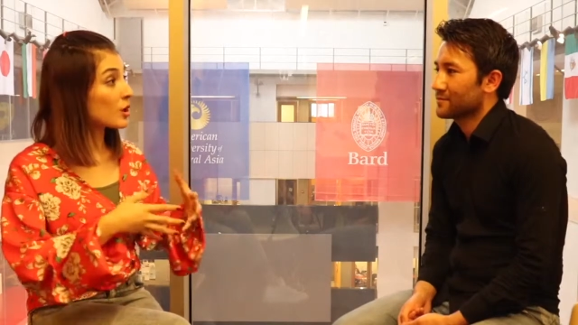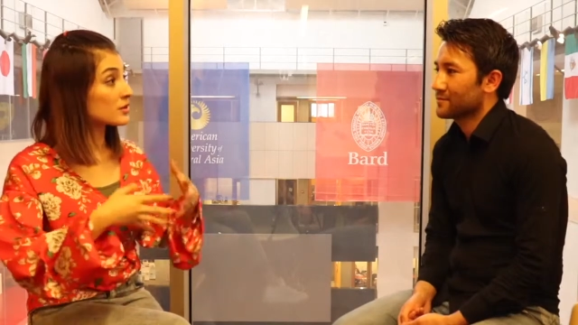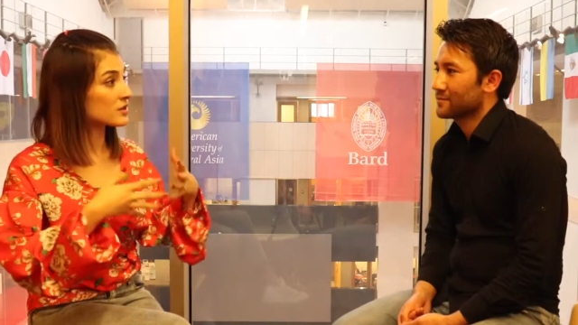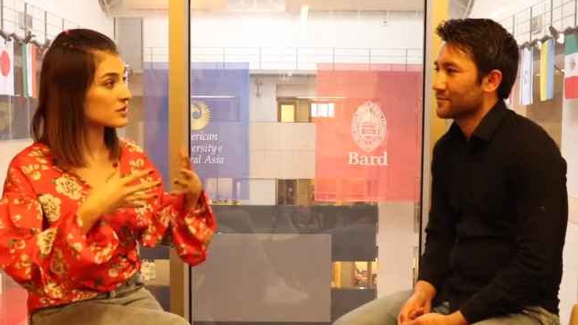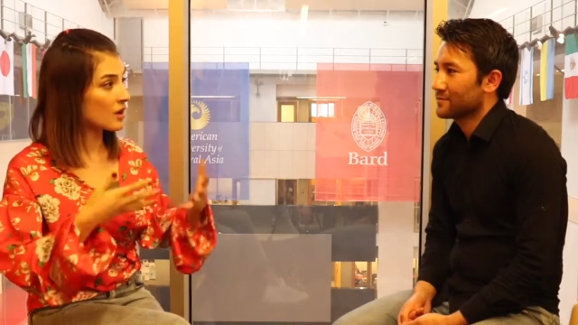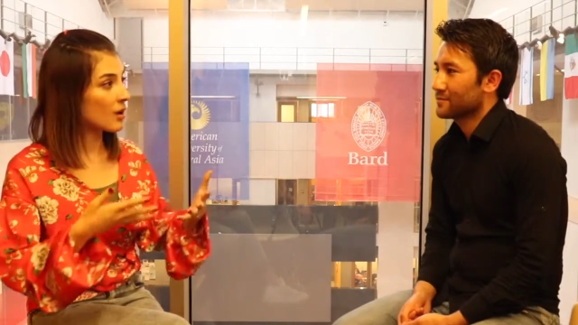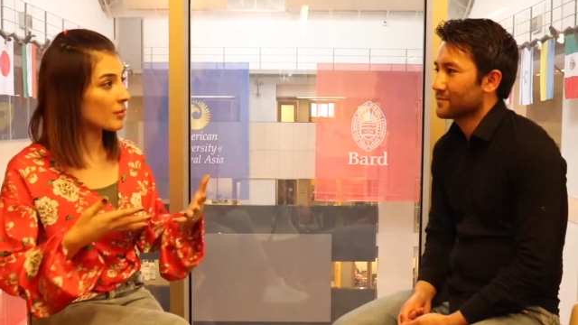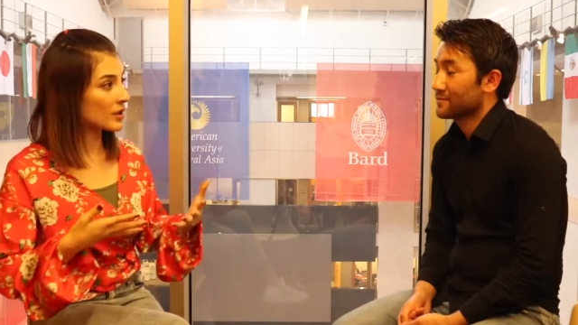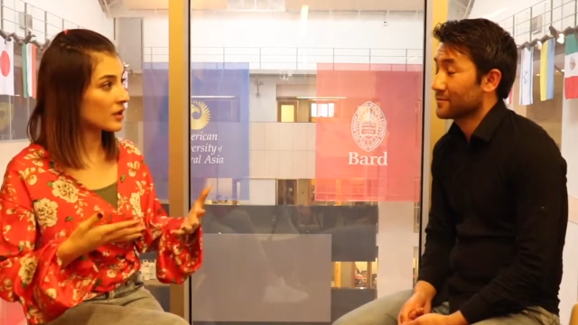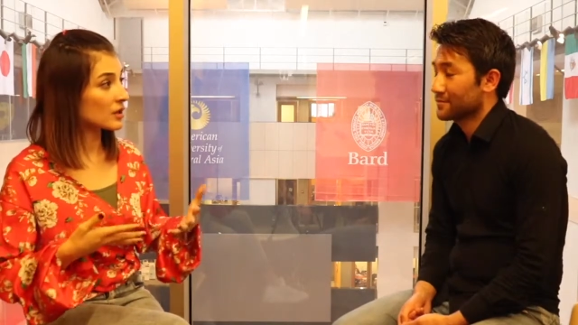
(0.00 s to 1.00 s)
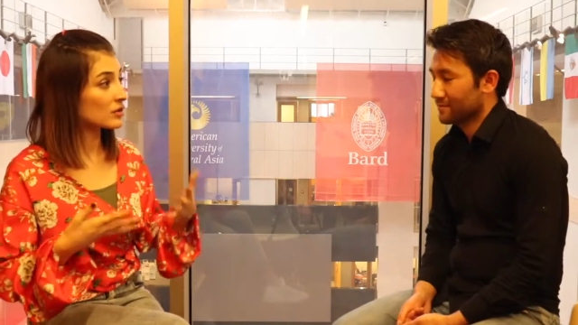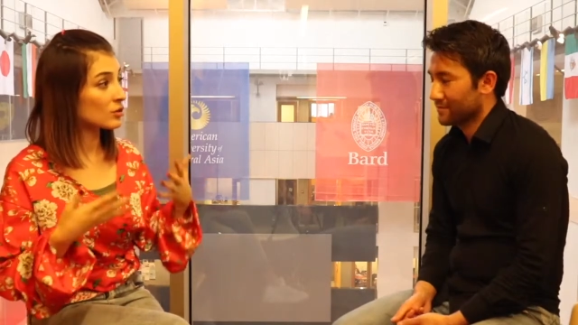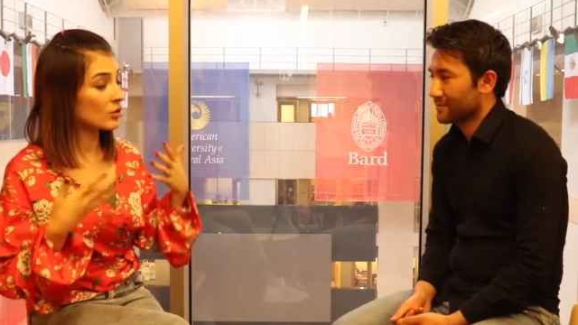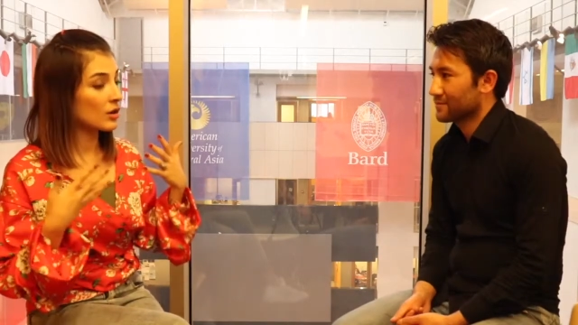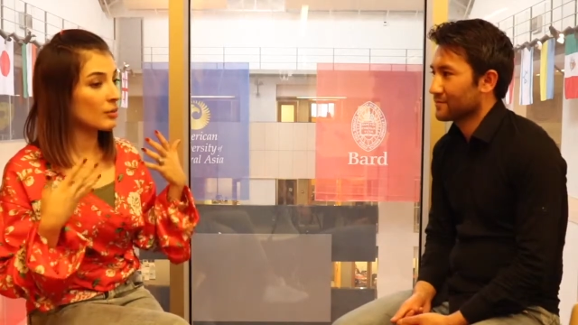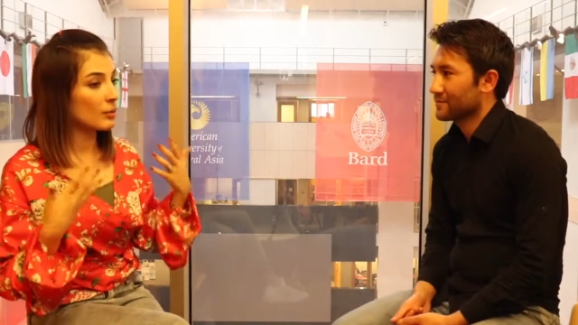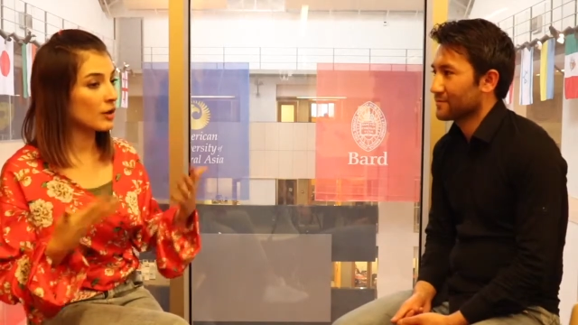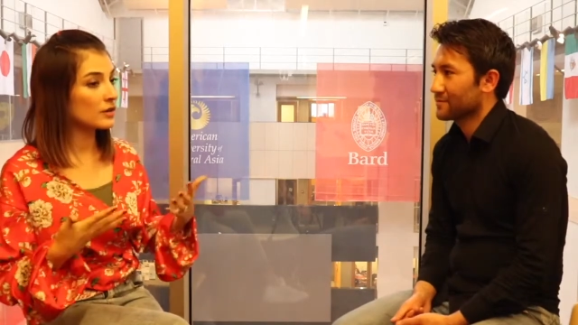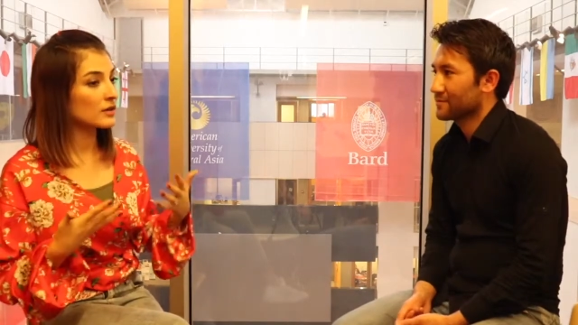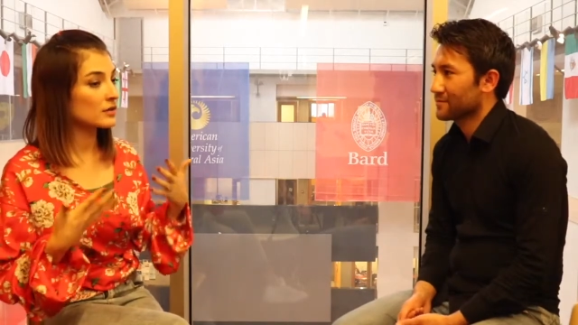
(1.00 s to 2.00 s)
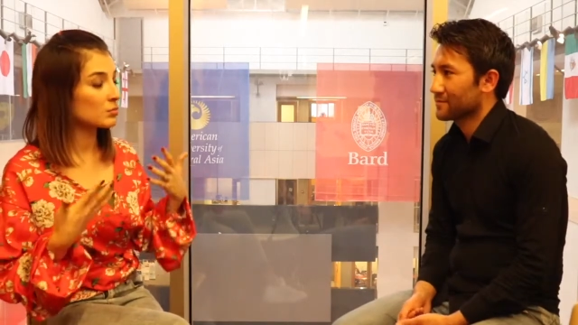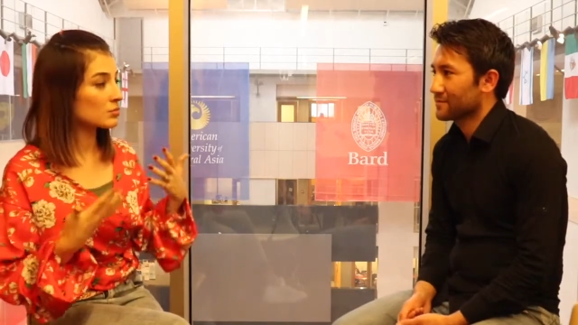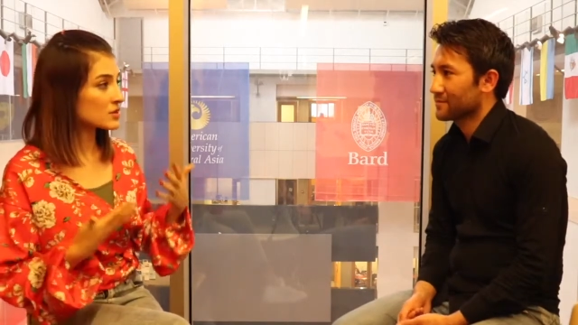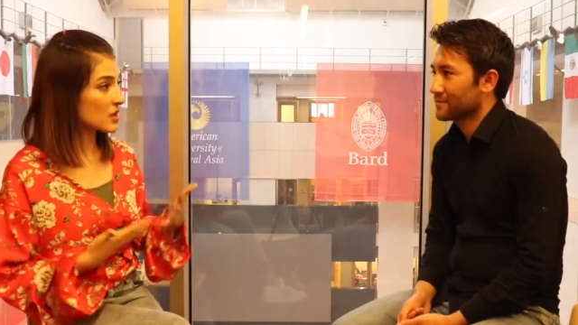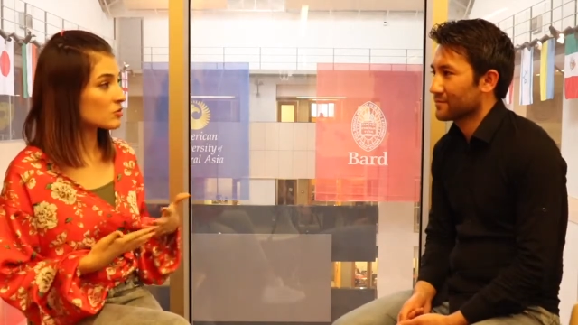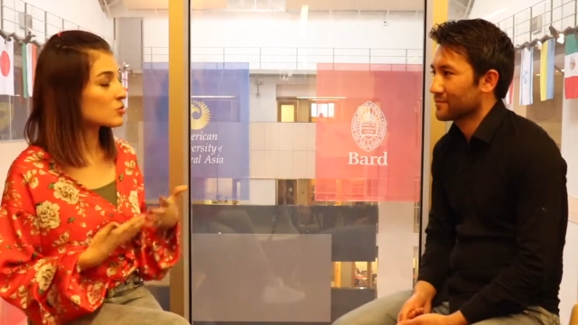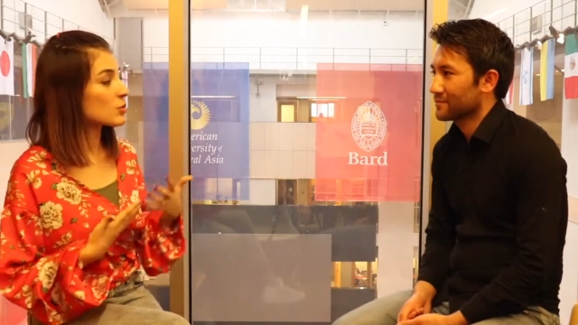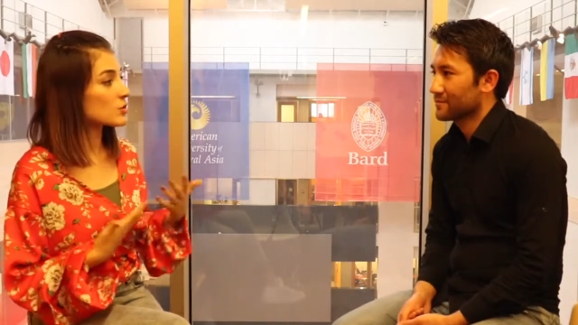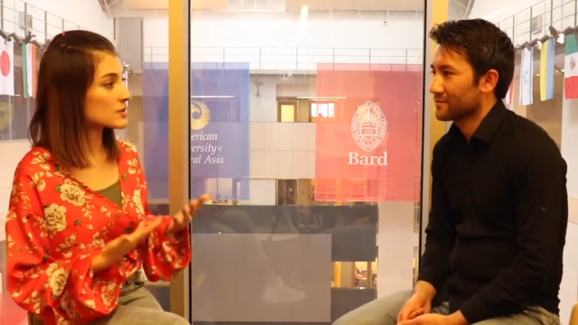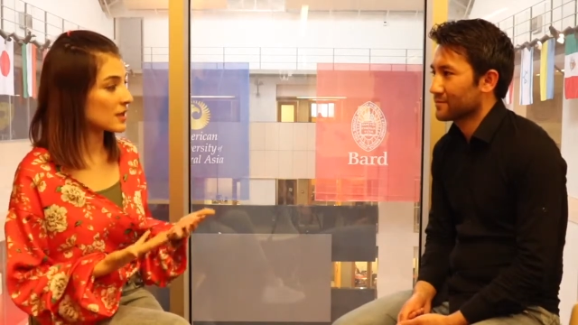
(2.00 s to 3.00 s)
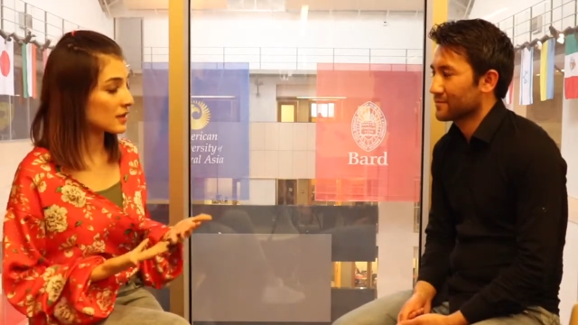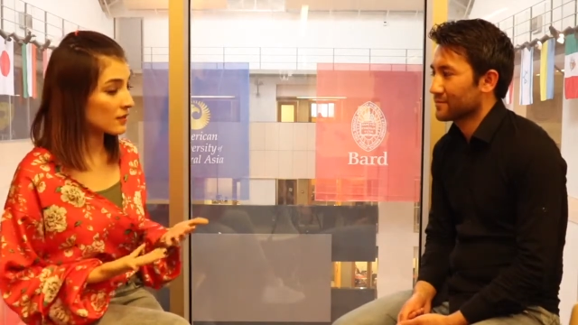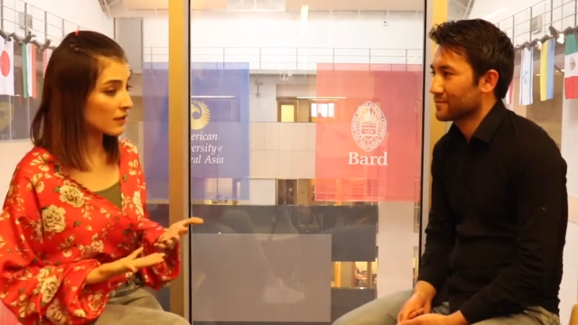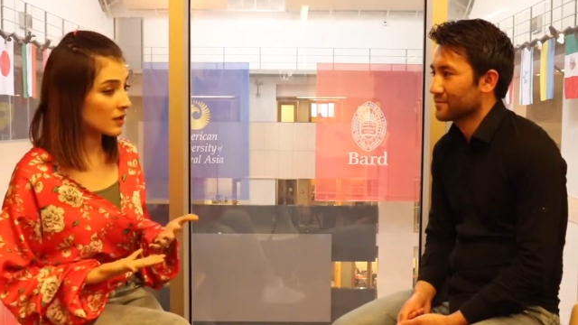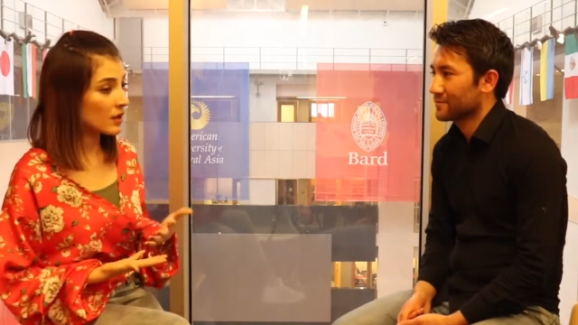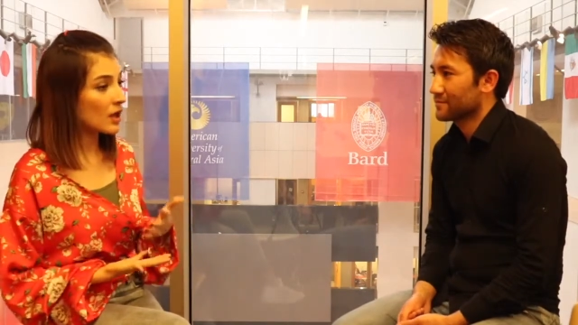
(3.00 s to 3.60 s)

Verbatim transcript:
Speaker 1: this topic and to a point that sounds more scientific